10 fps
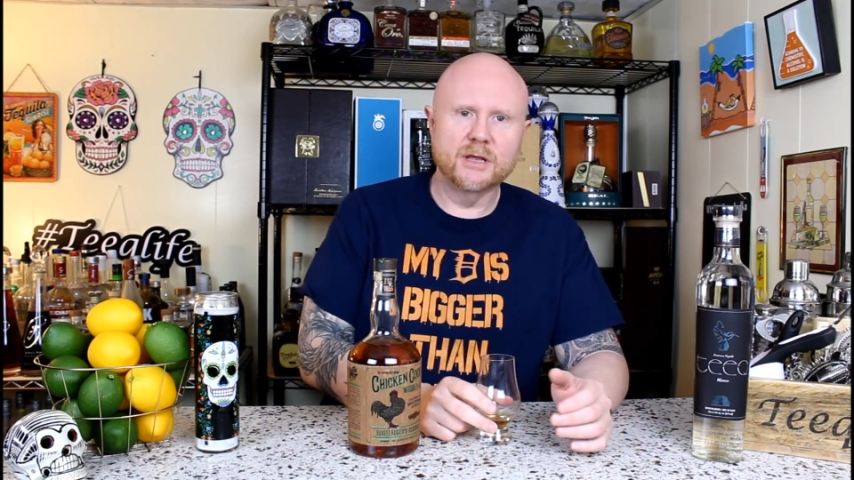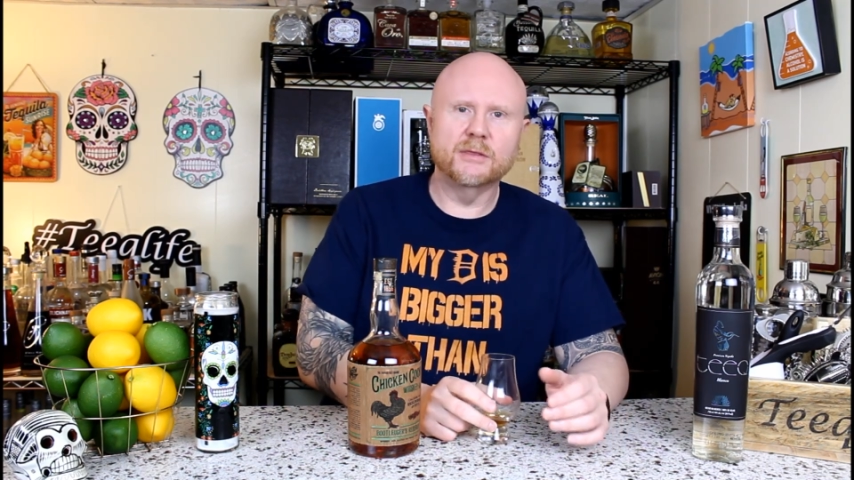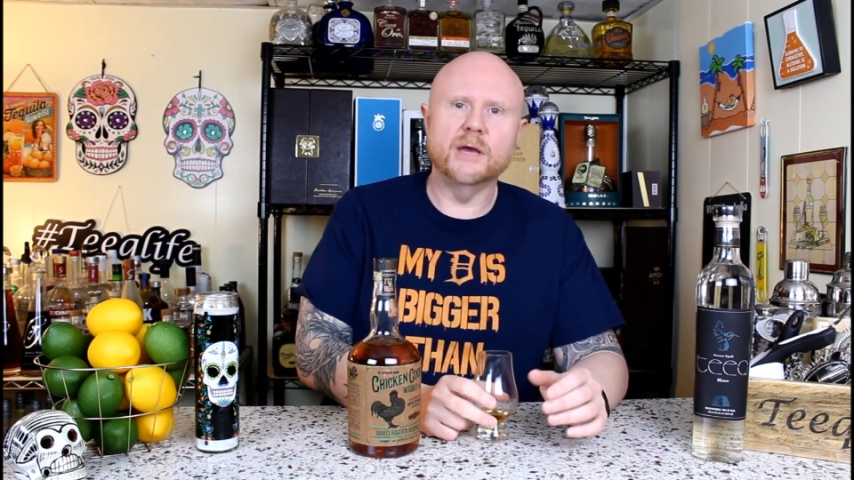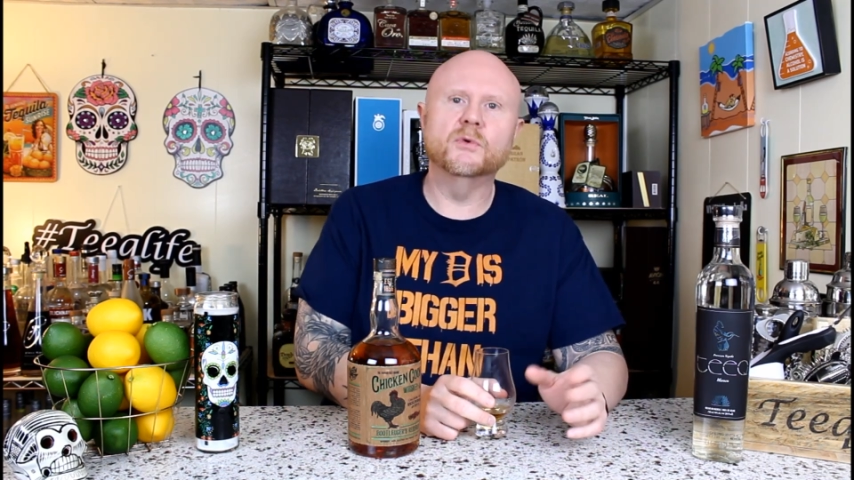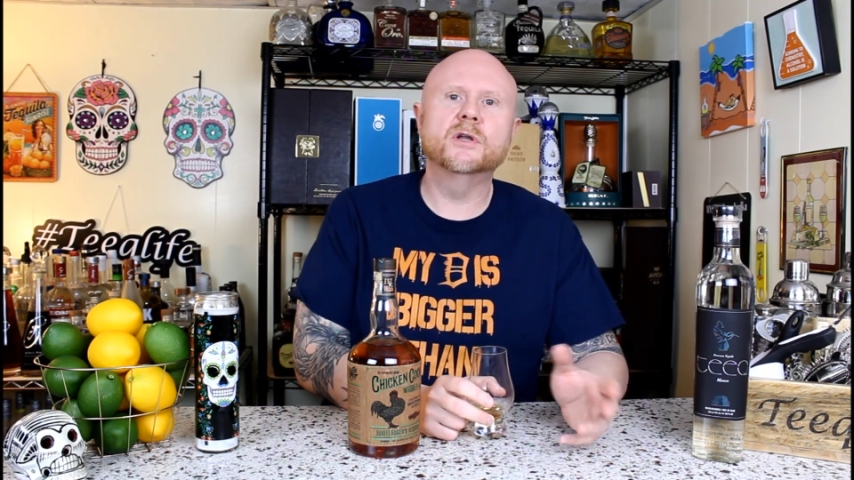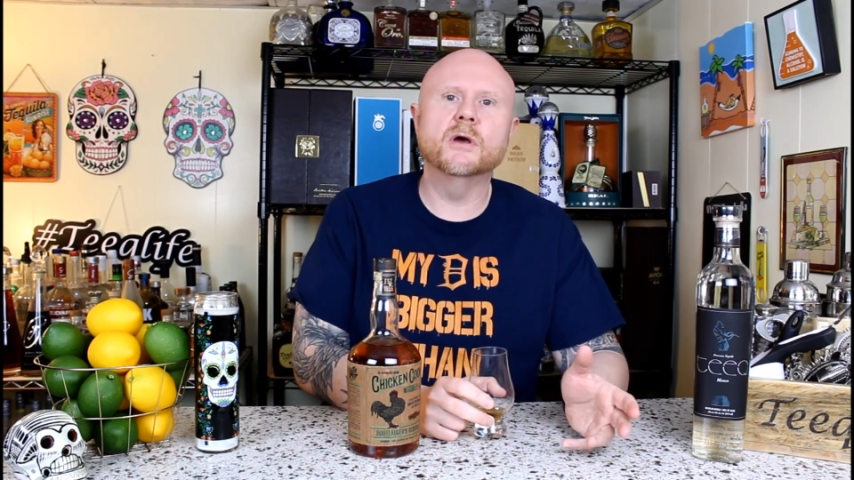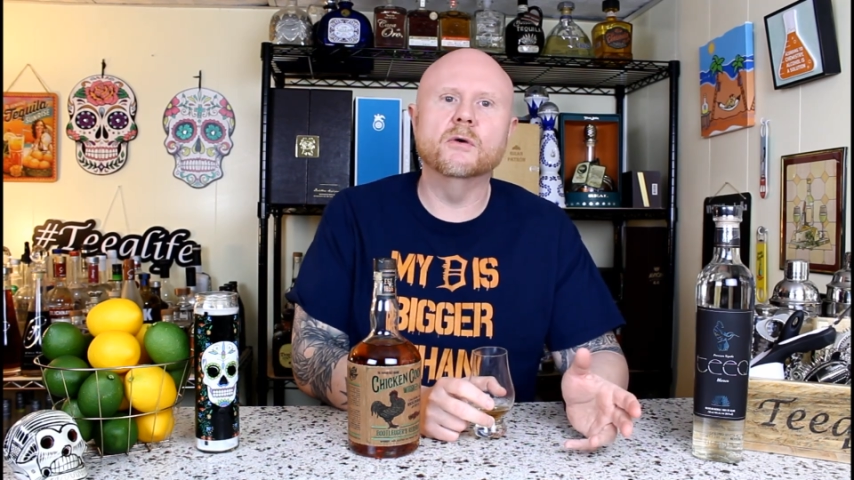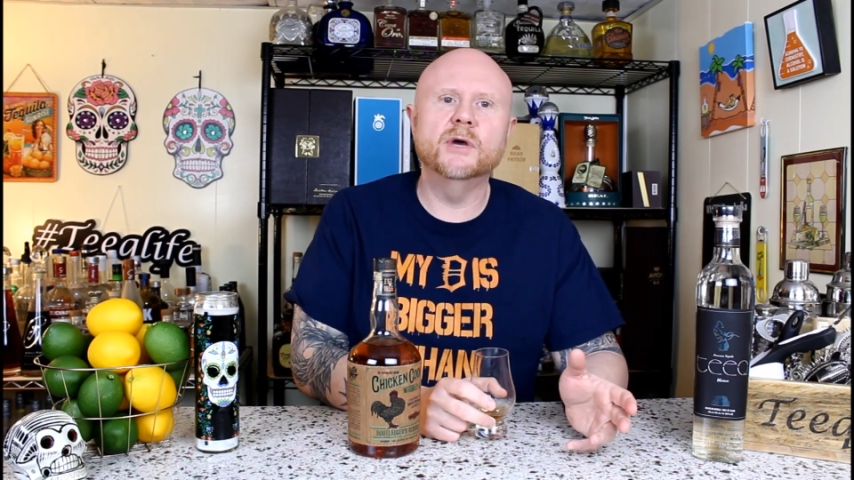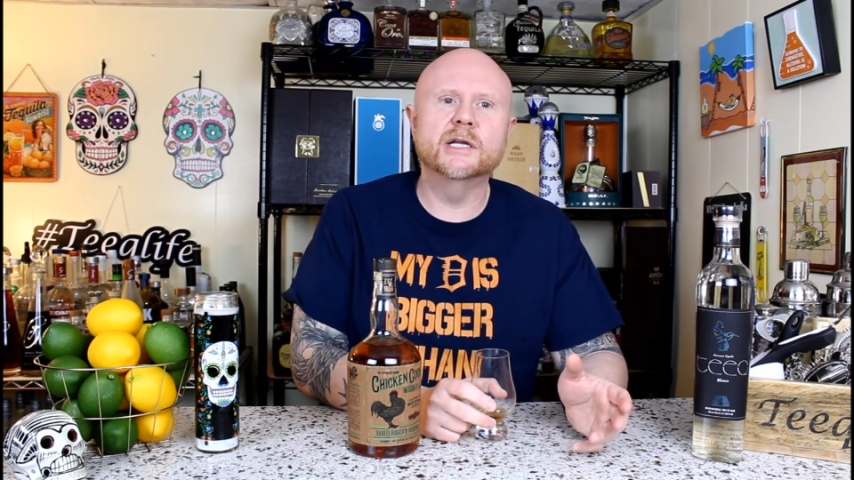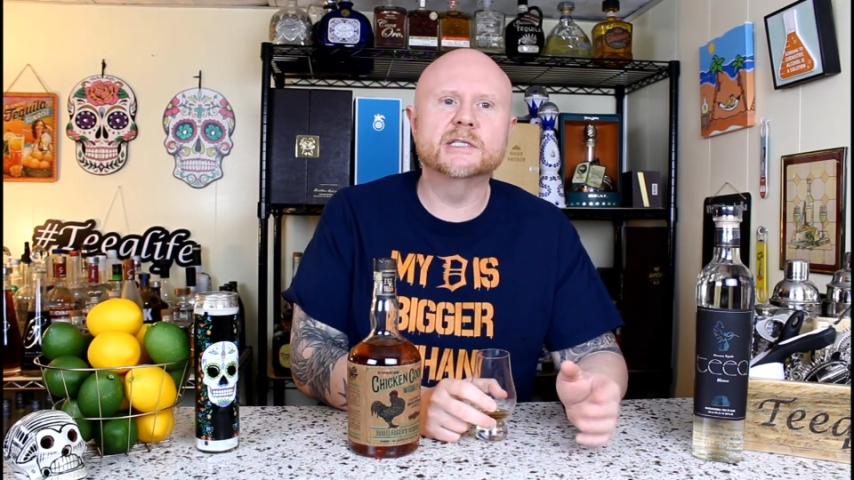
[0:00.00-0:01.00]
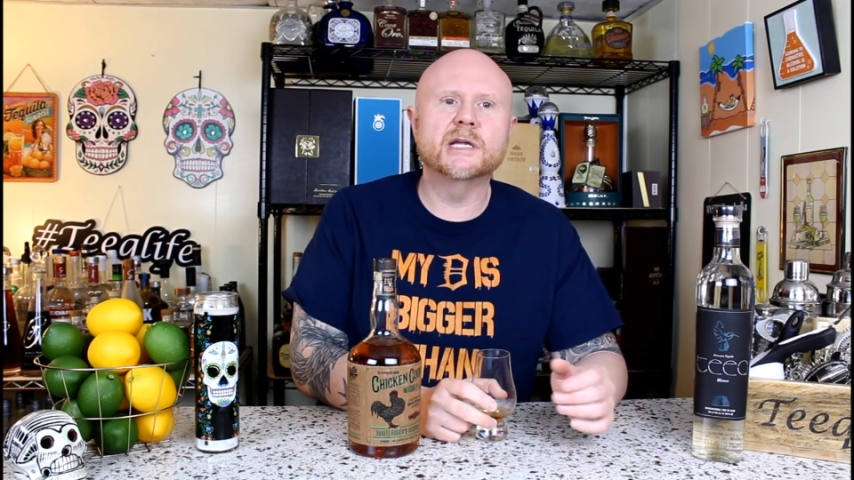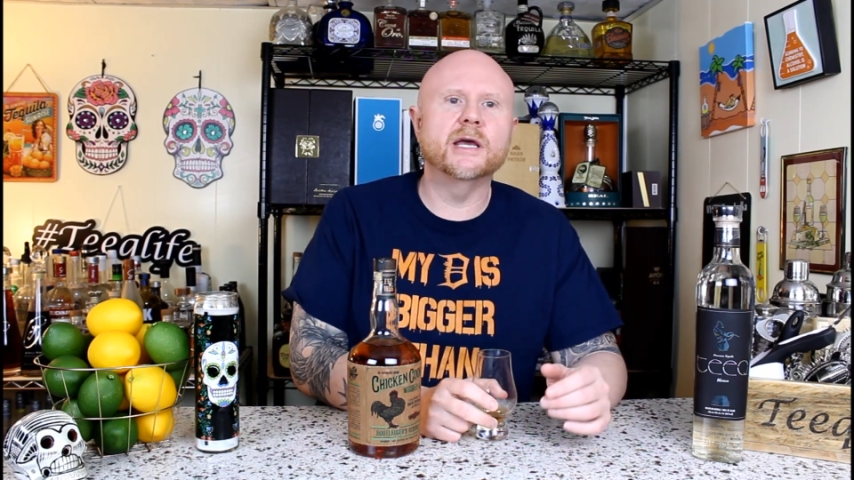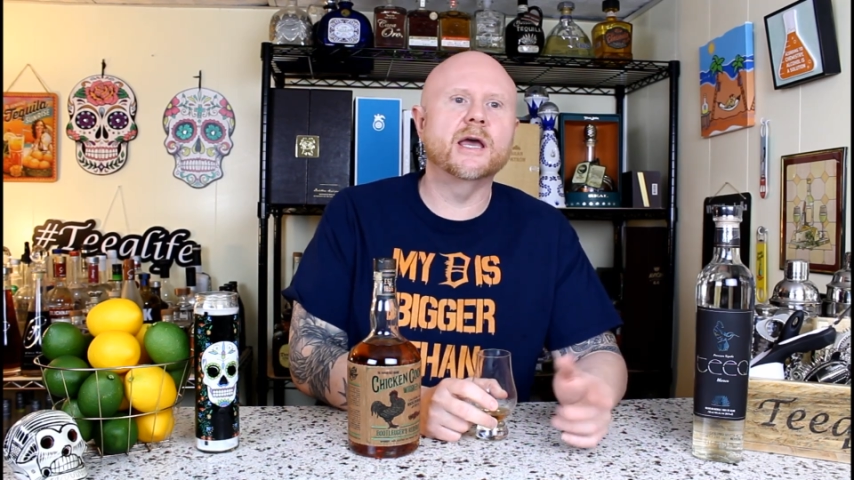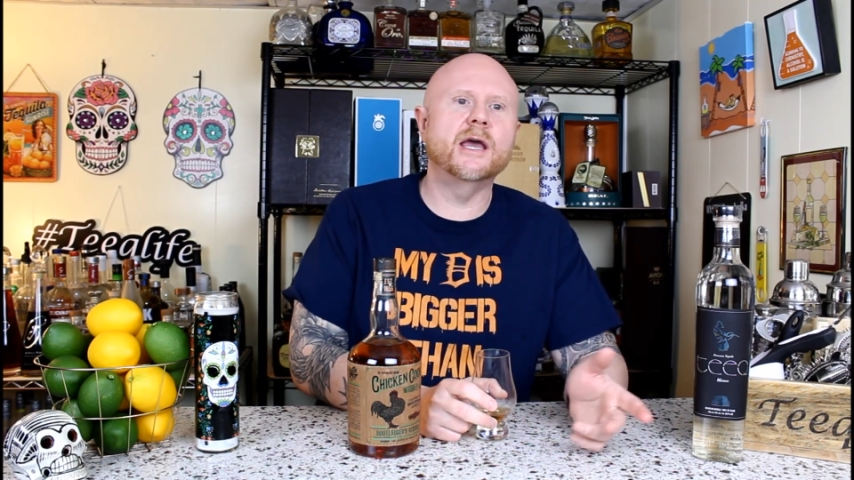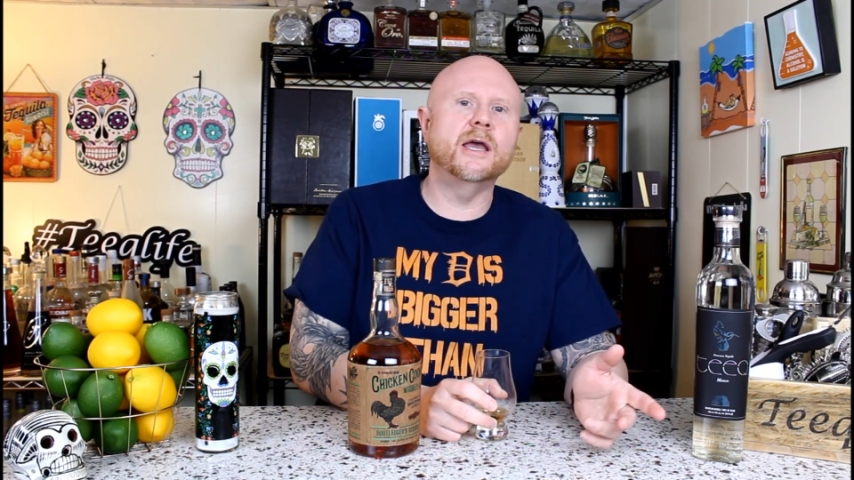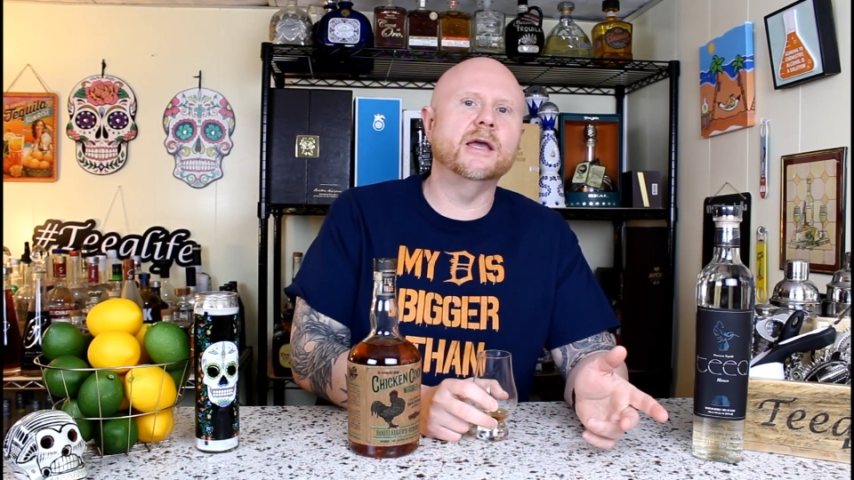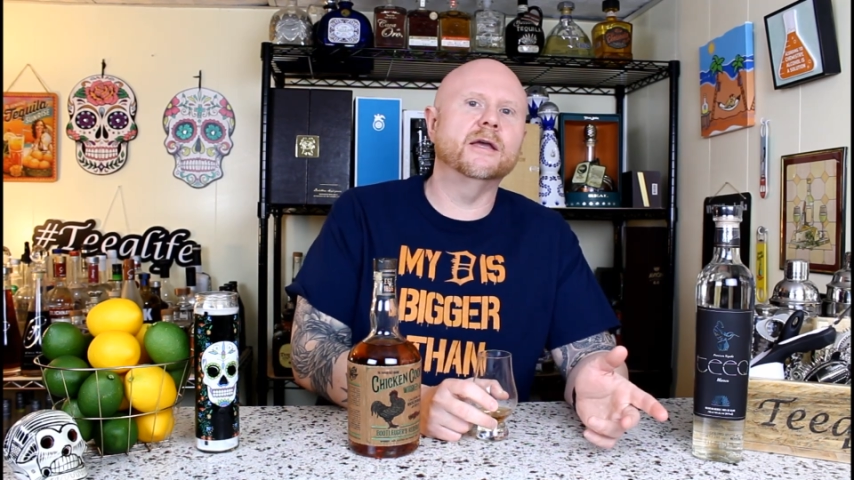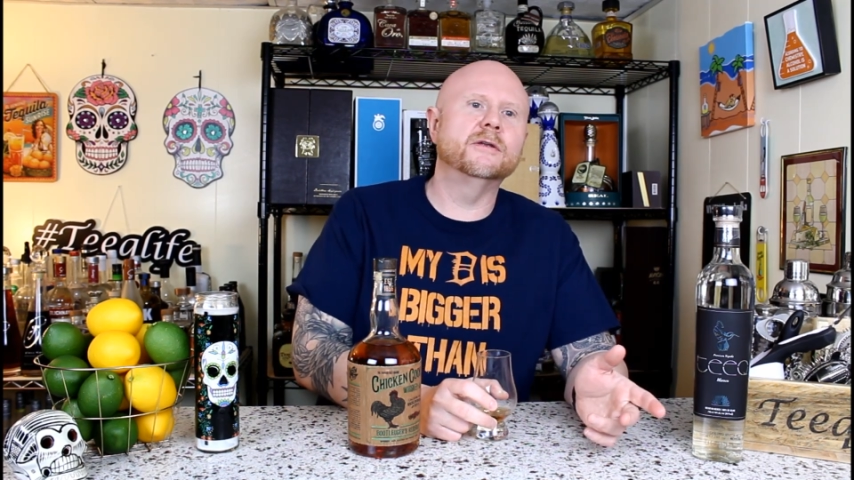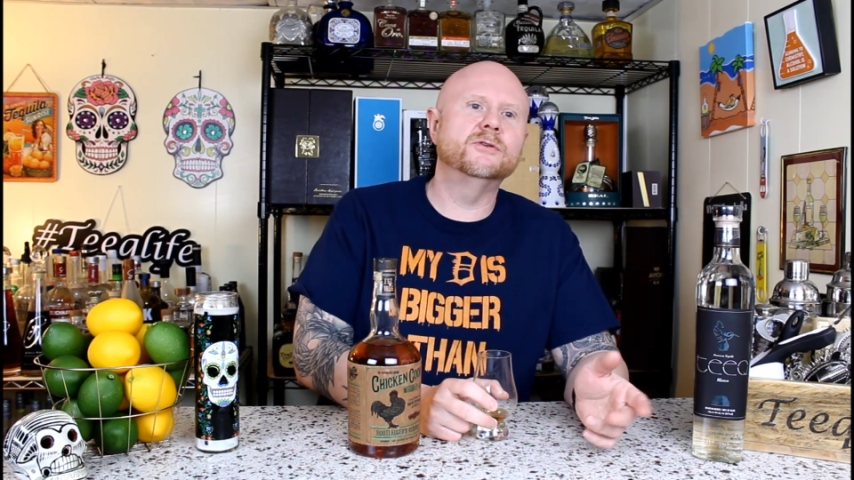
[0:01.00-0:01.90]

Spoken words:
they would go in and say, hey,